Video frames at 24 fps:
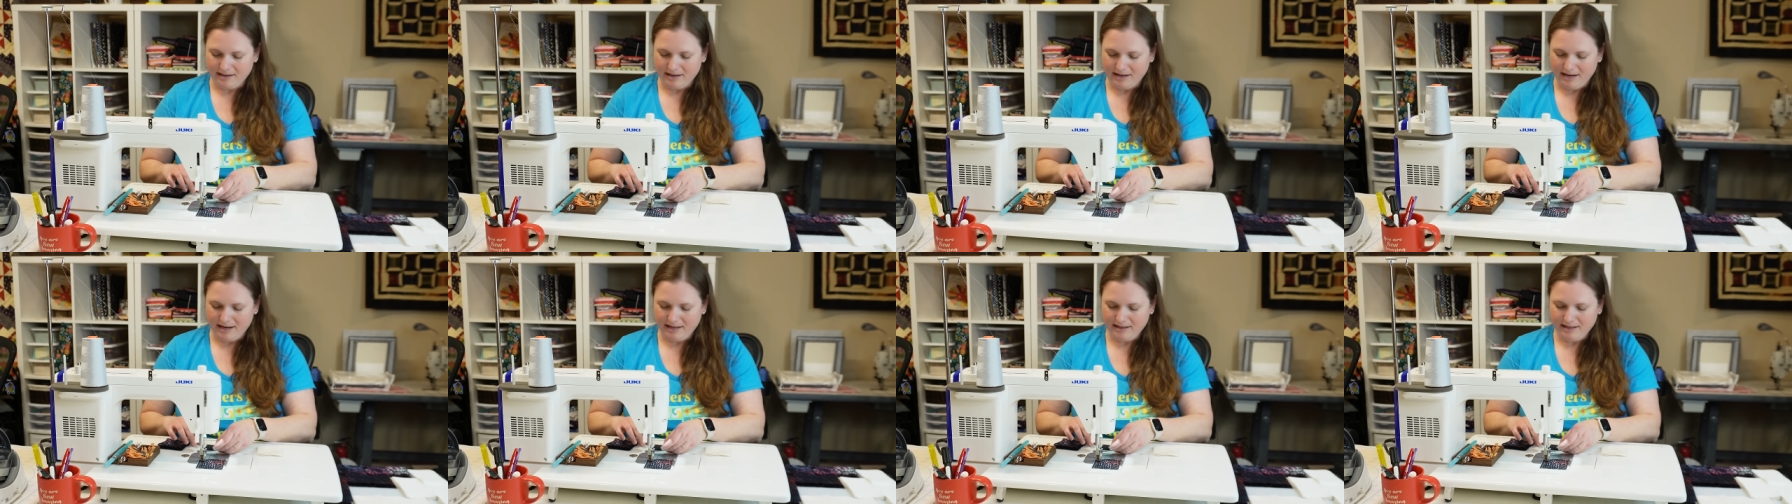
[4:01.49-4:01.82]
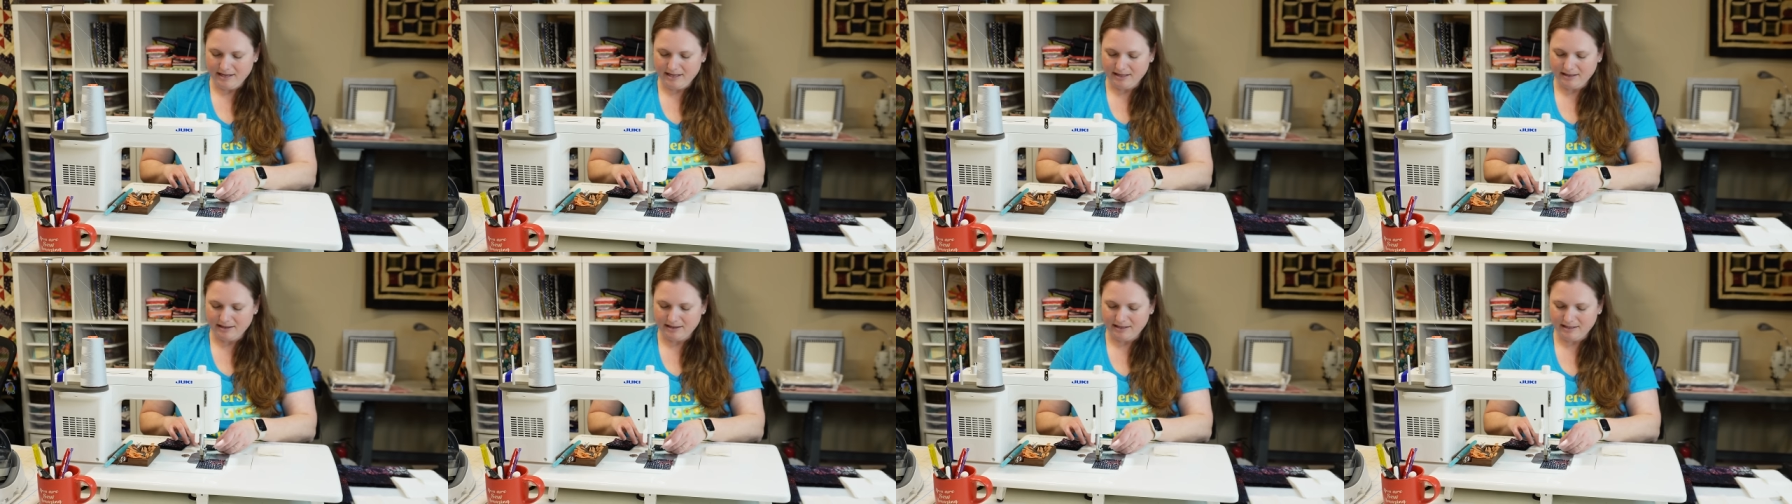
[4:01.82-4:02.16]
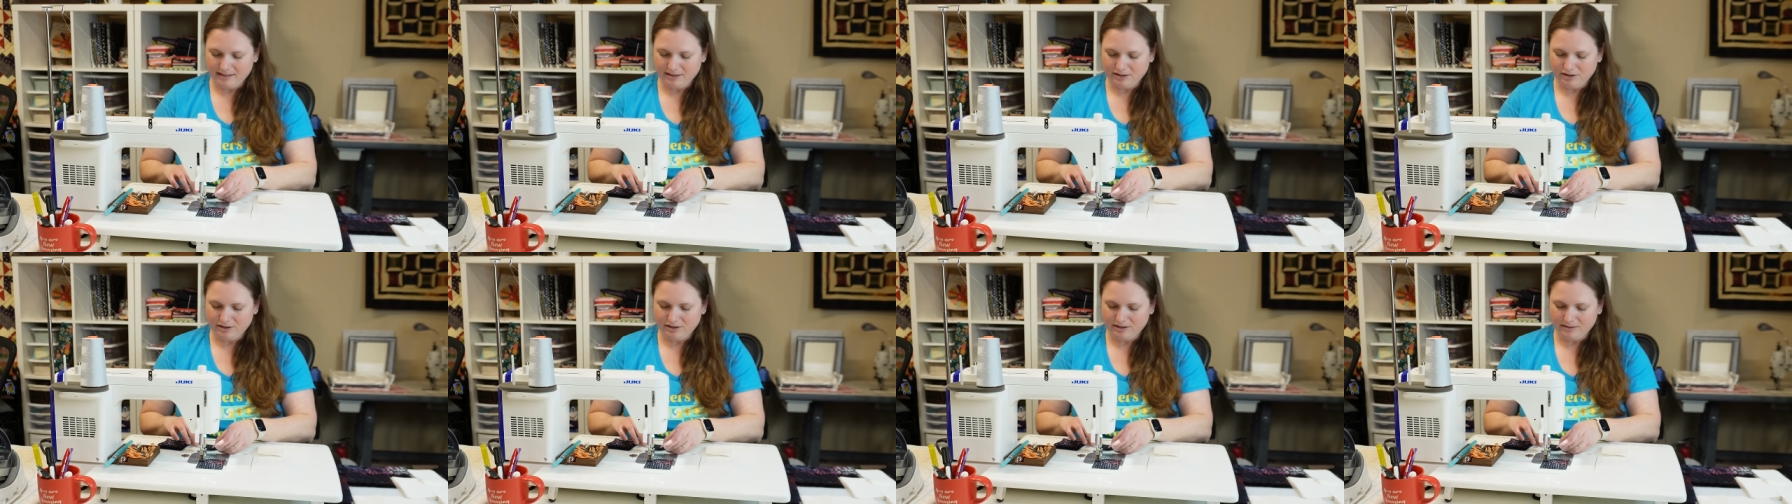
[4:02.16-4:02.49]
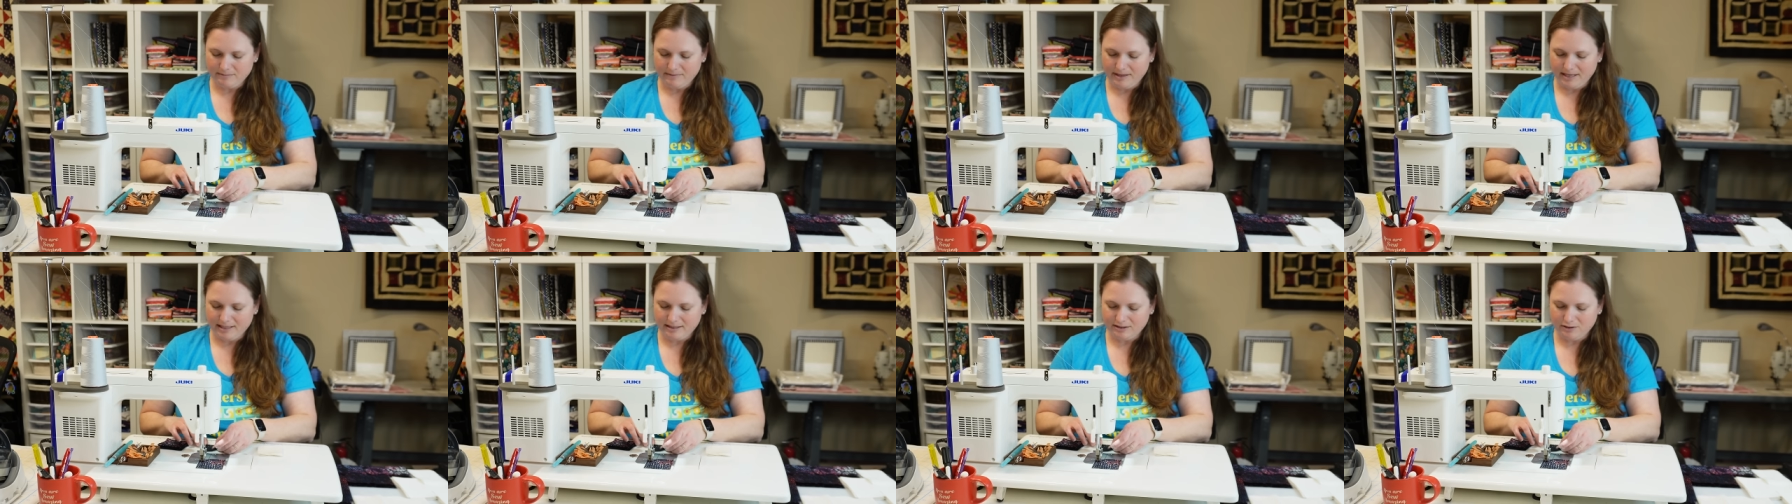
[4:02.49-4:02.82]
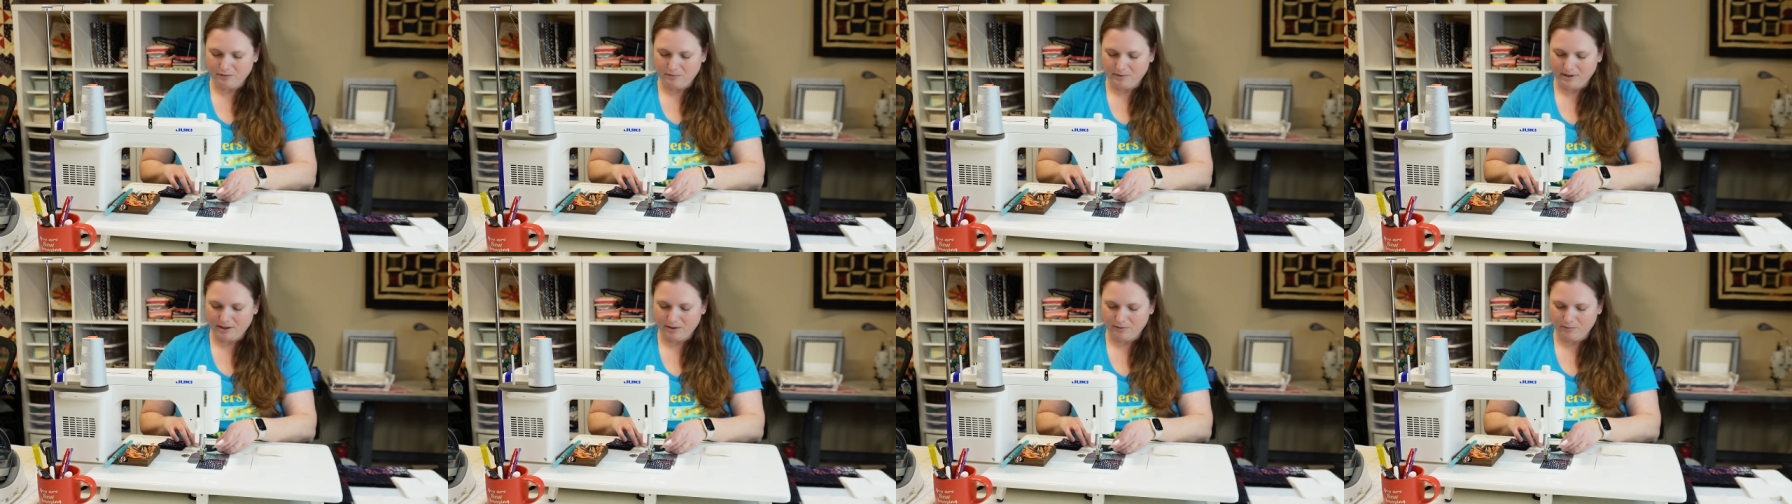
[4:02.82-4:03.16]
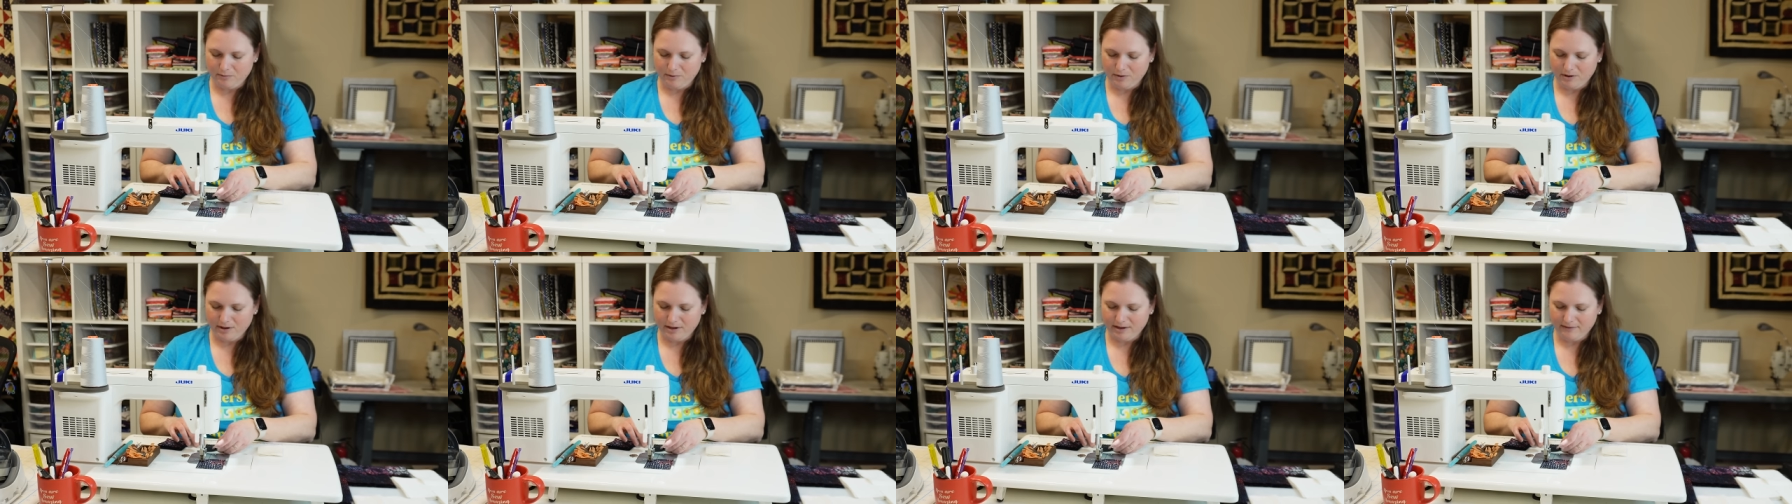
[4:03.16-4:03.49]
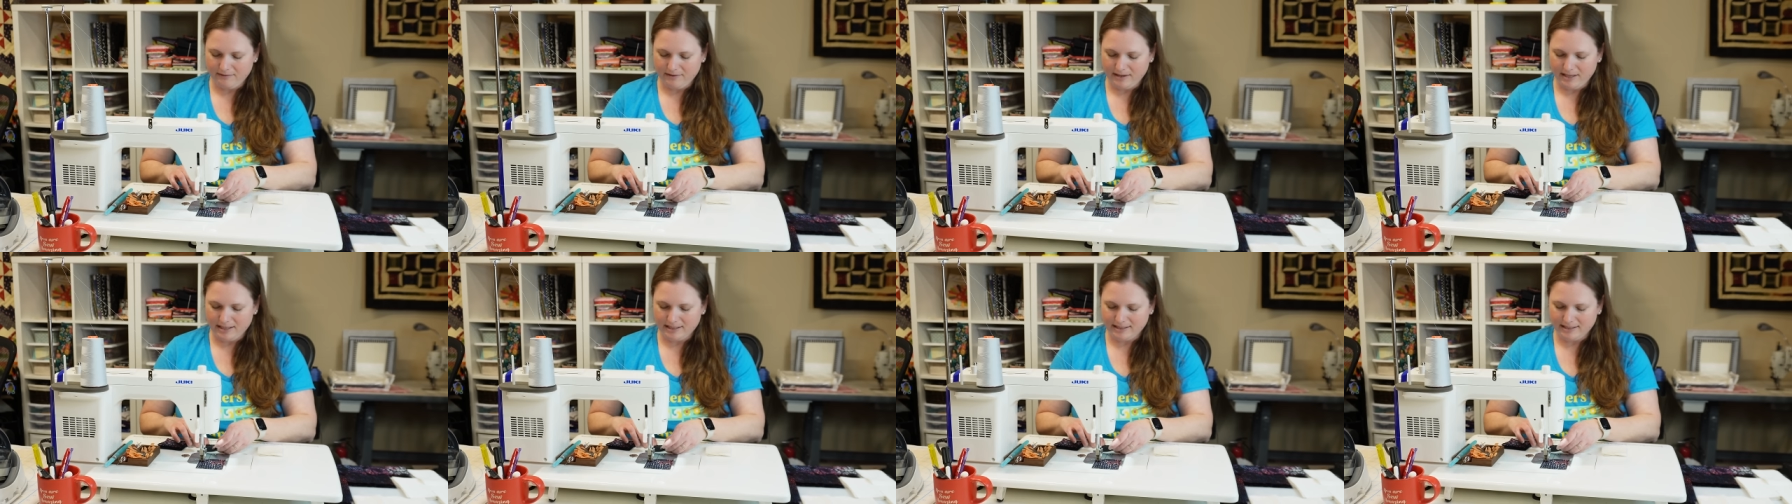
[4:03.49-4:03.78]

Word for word: I think this just makes quick work of it.